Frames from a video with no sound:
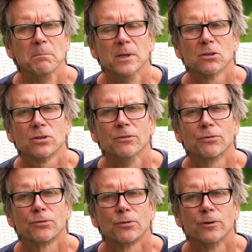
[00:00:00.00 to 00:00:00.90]
Milton
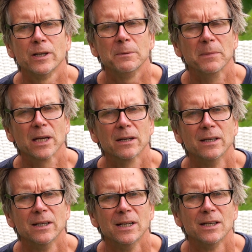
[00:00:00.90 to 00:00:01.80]
Friedman,
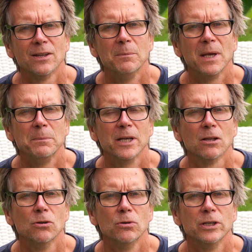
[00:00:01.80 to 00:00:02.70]
they may be
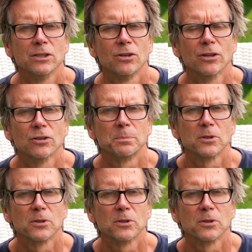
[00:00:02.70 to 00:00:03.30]
alluding to this.